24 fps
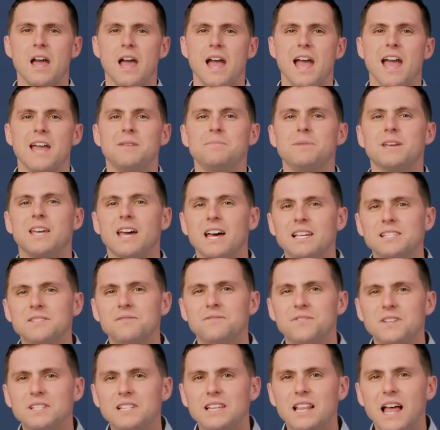And because
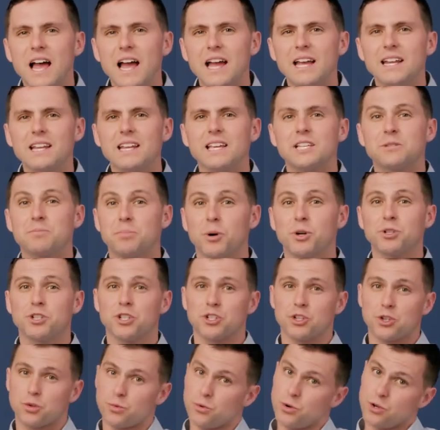Invisalign is
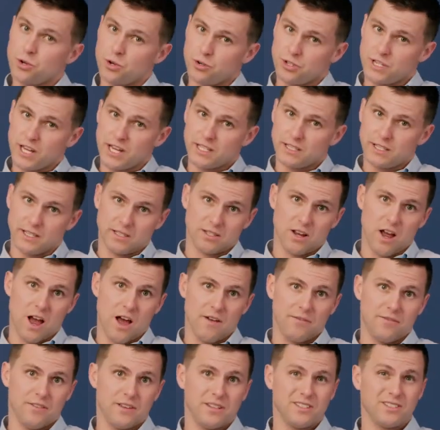purchased through your dentist's
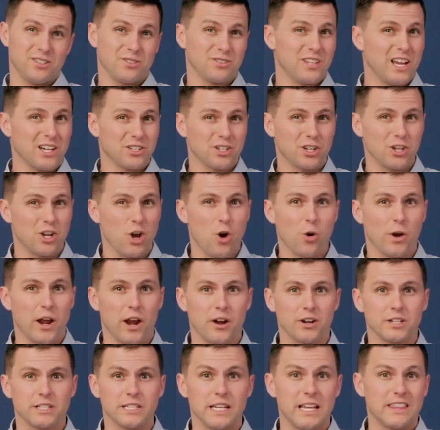office, there's actually no
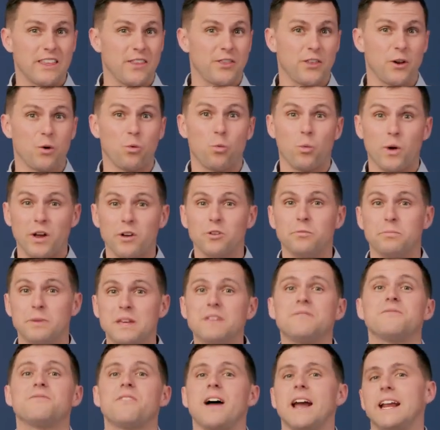guarantee that there will be
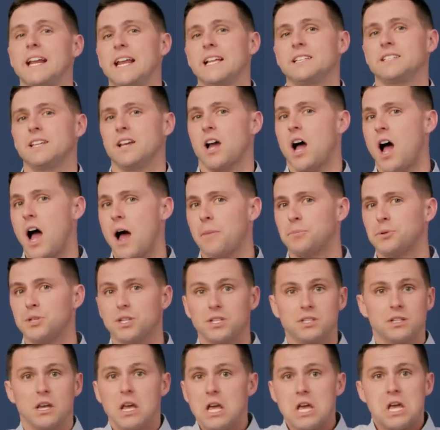financing
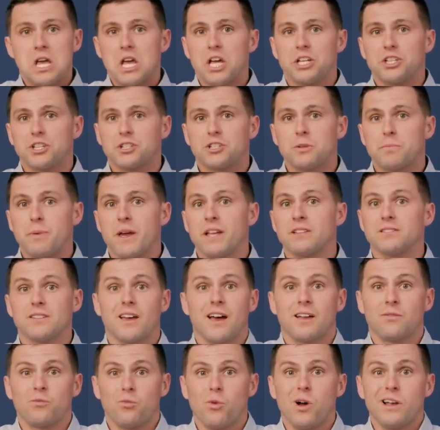options. It just depends
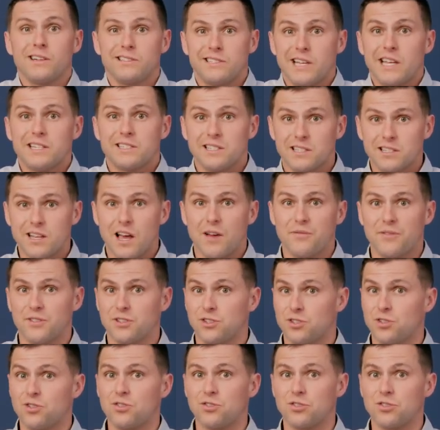on what dentist office you're